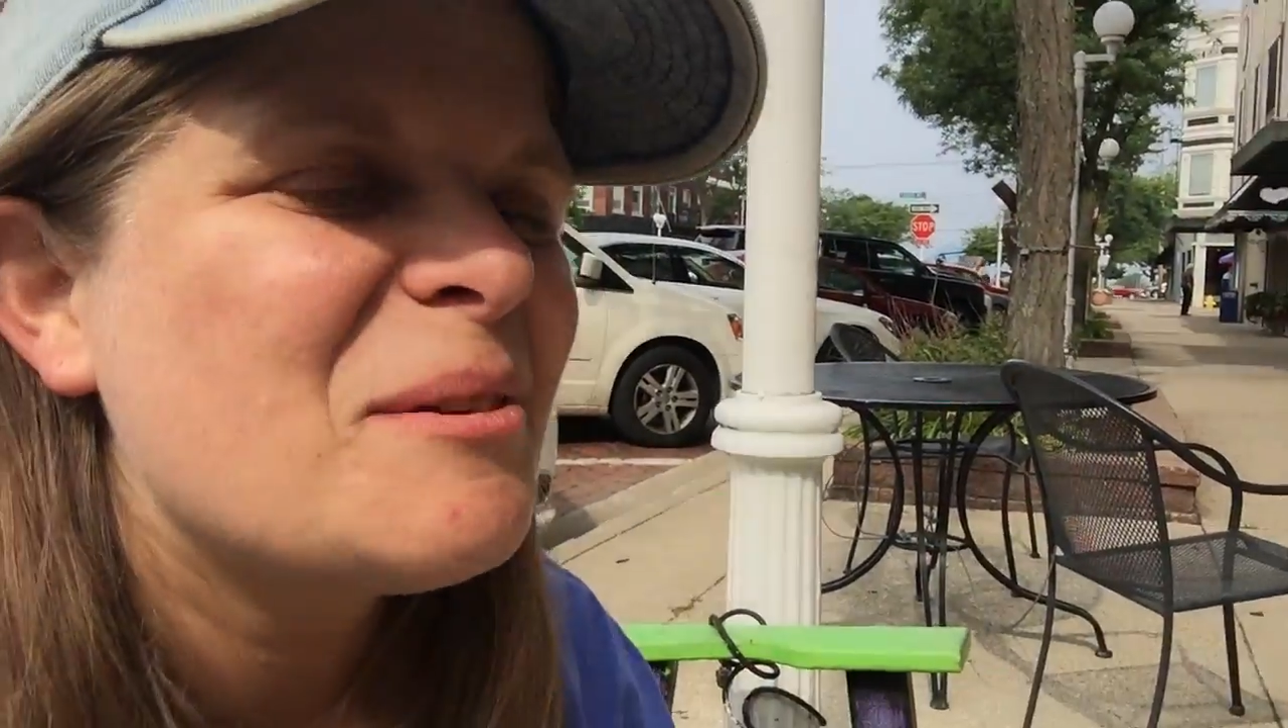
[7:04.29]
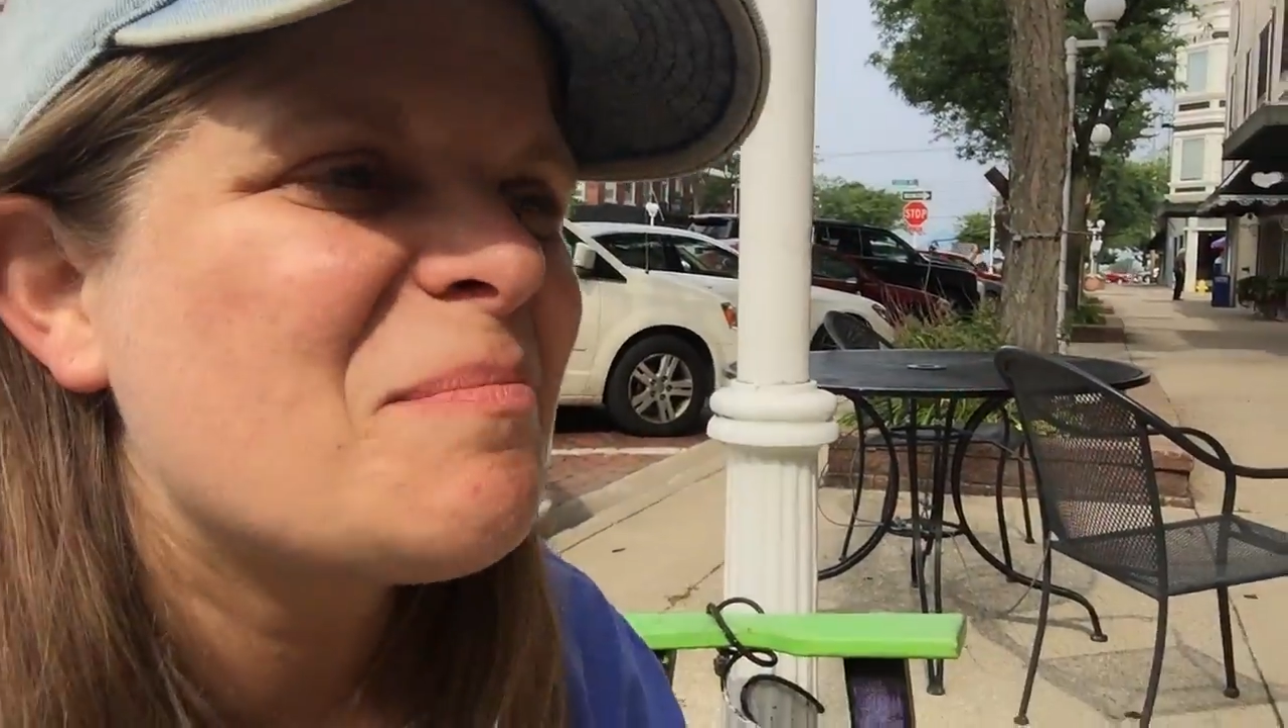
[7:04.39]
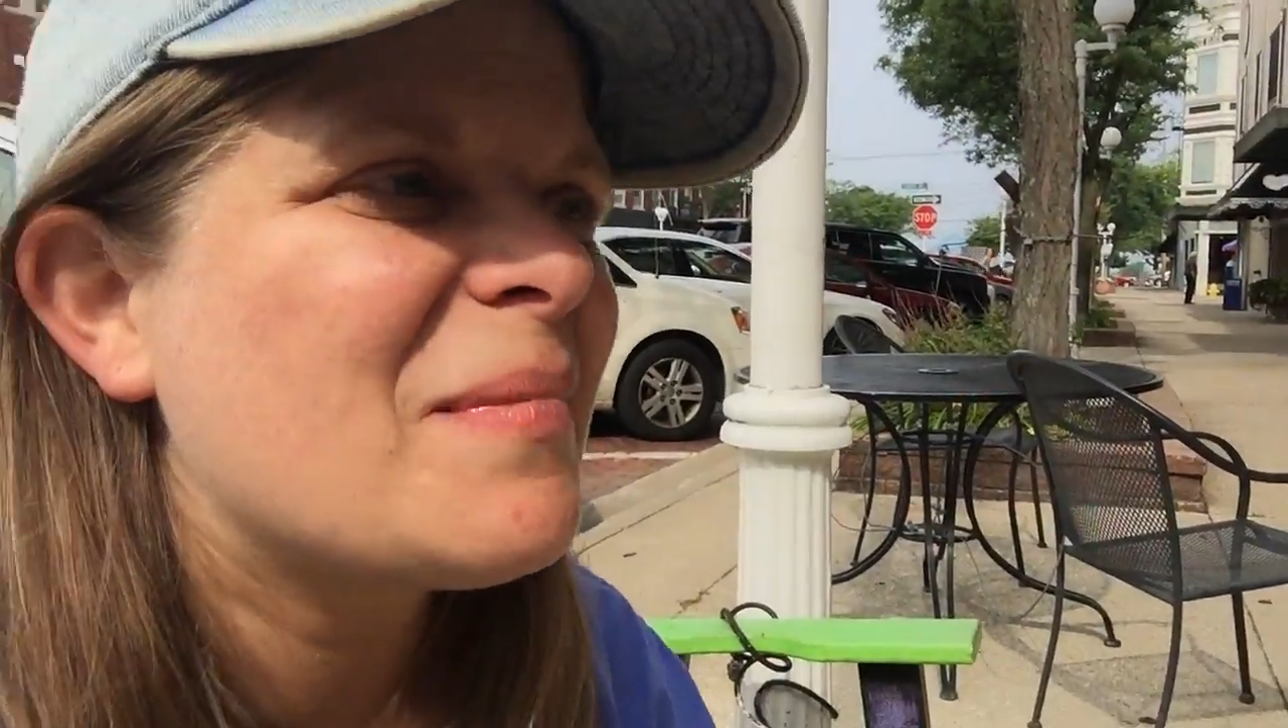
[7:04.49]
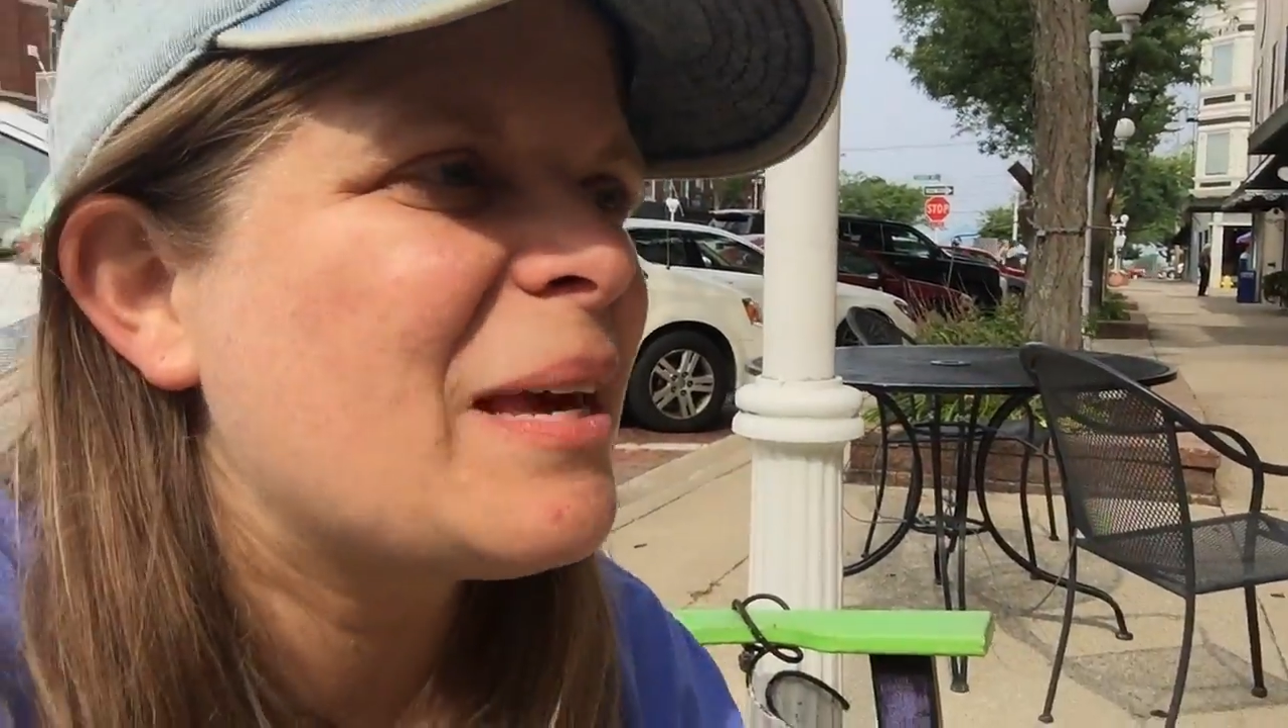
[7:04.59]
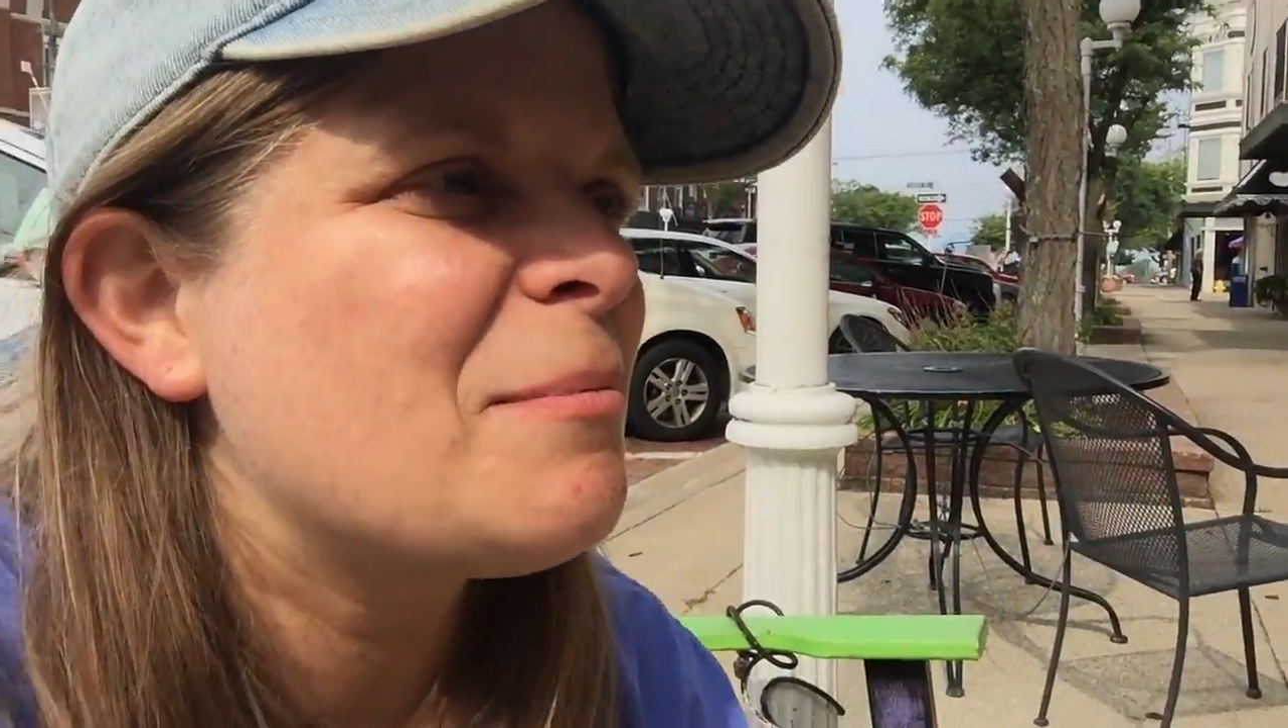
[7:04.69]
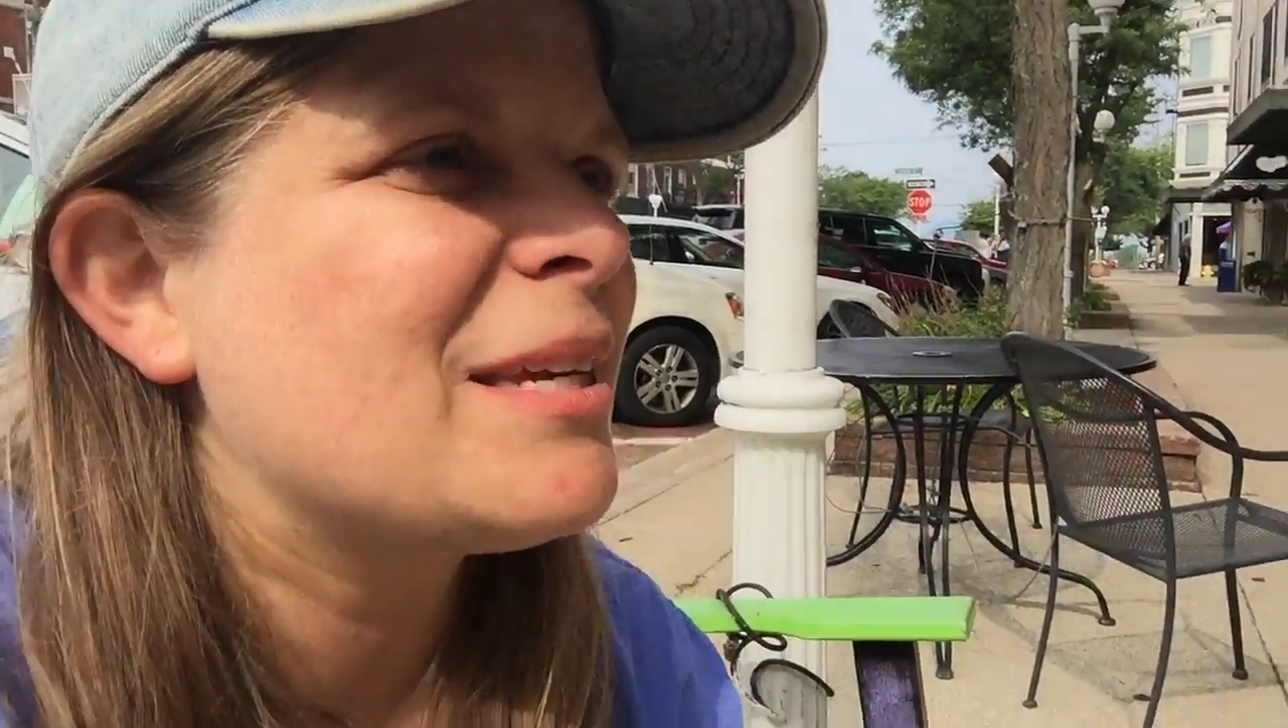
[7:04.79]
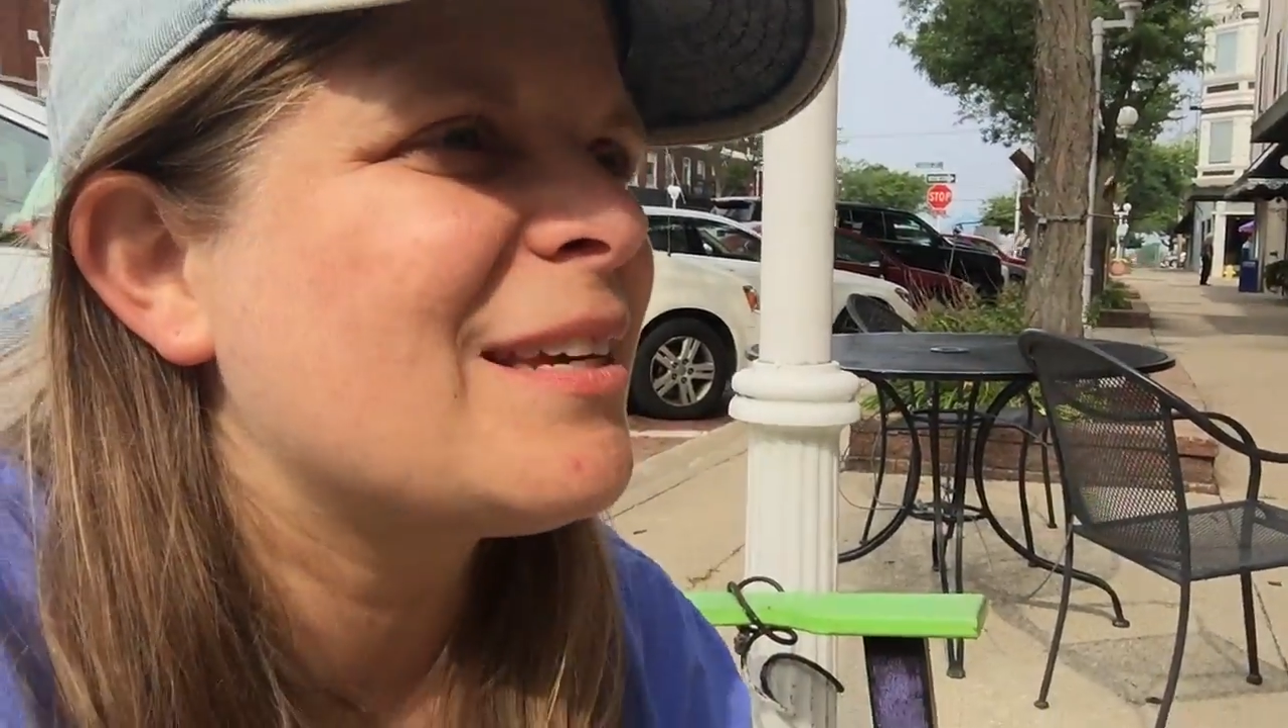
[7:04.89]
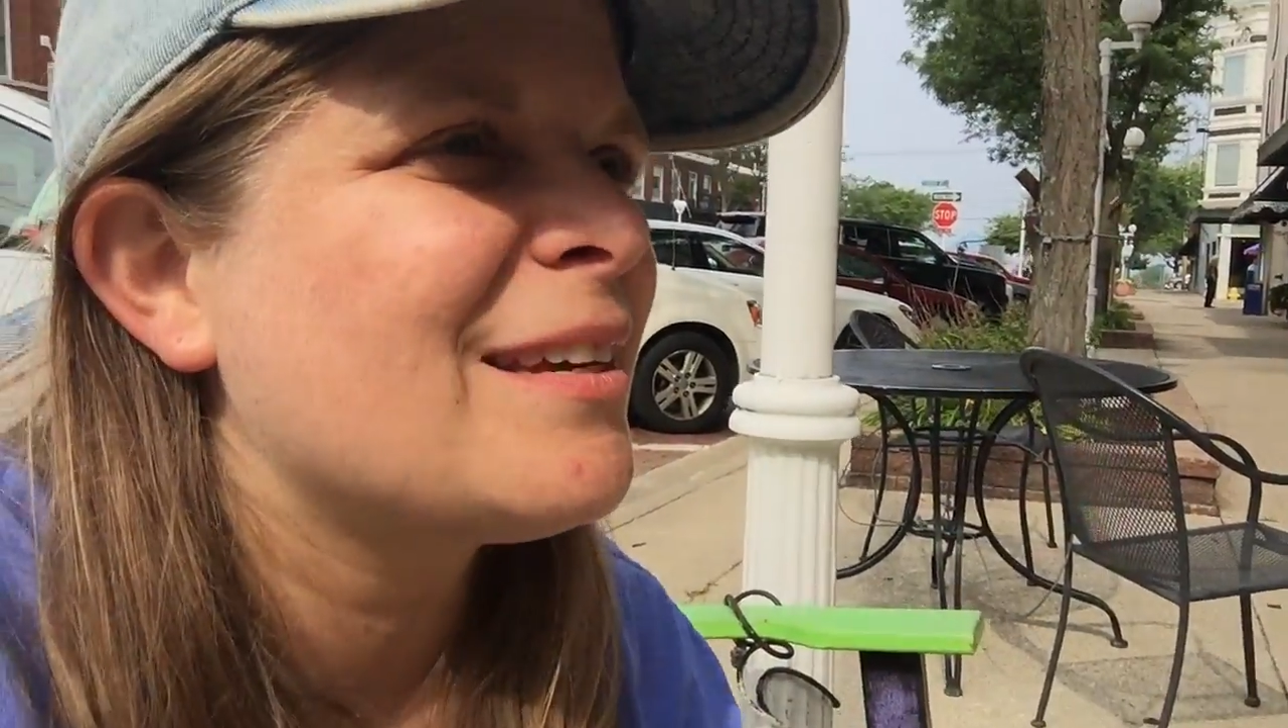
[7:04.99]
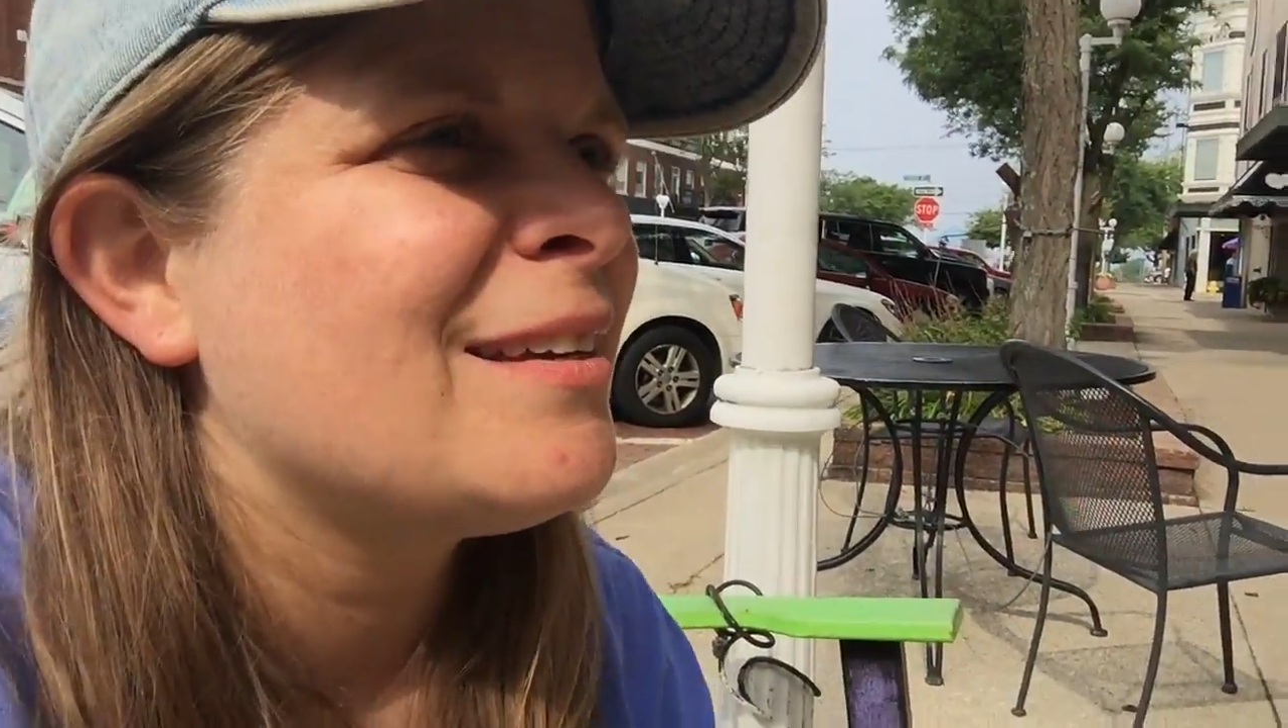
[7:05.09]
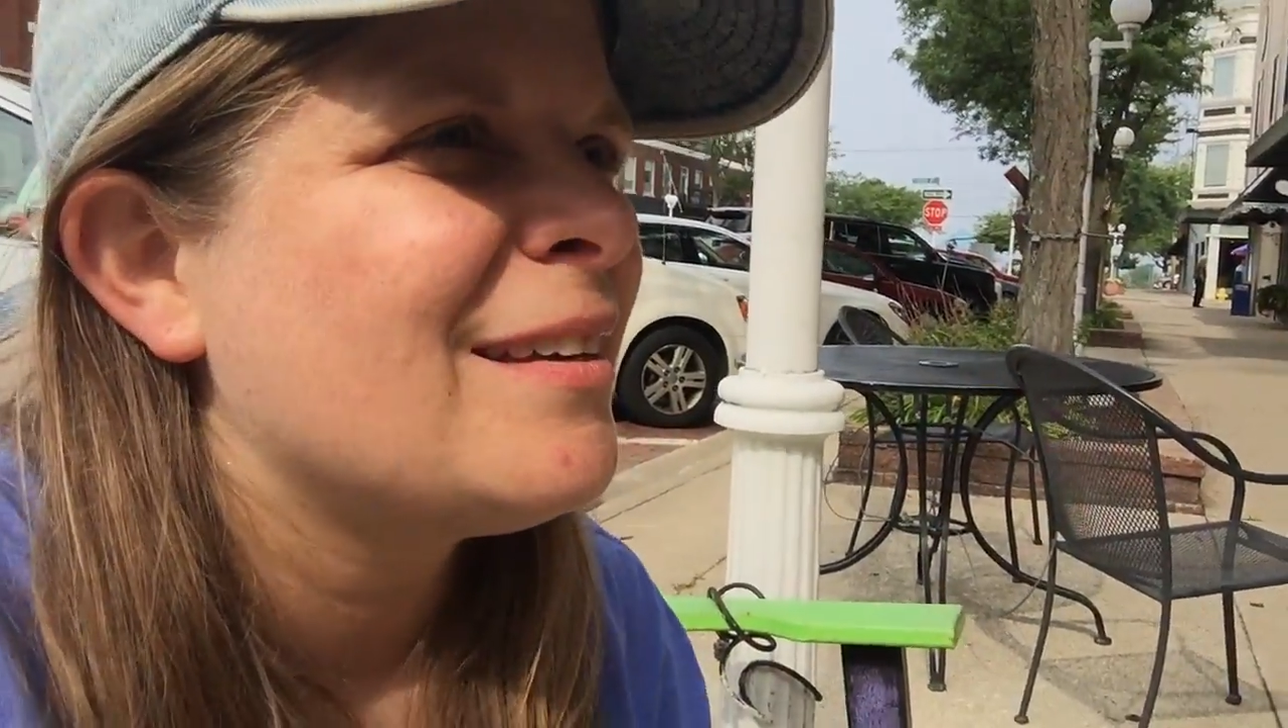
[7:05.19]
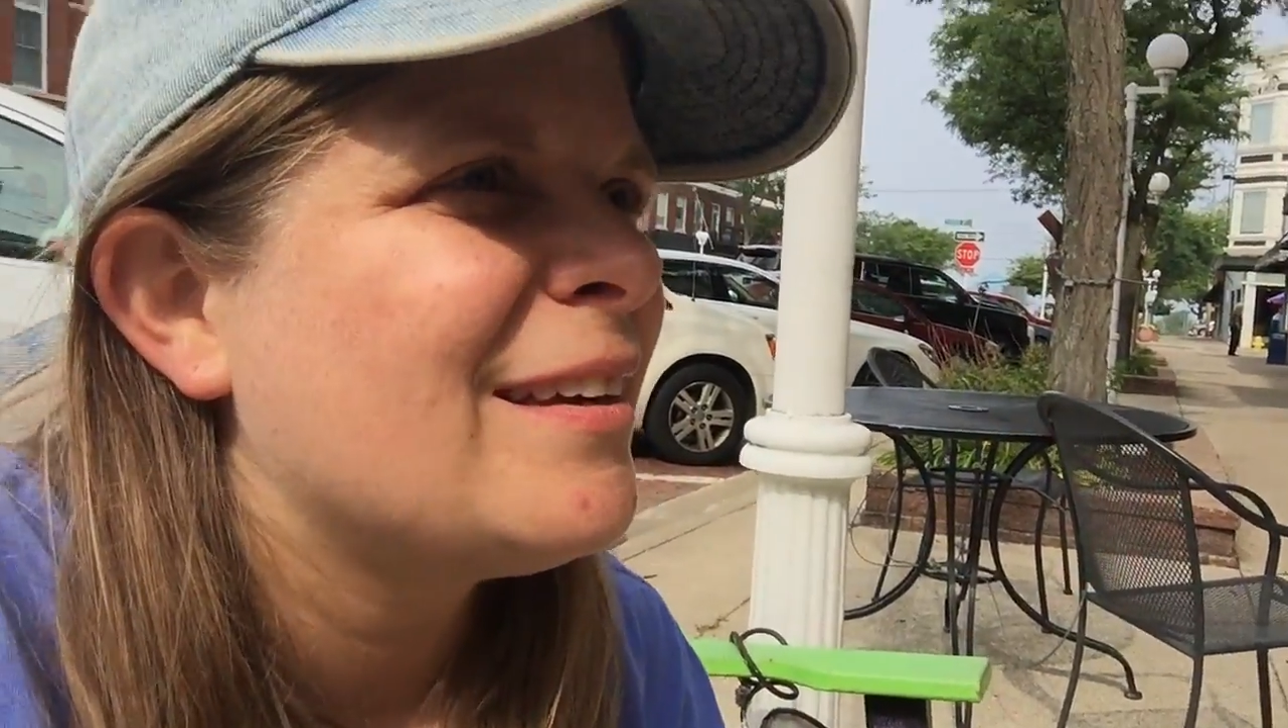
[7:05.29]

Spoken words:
maybe,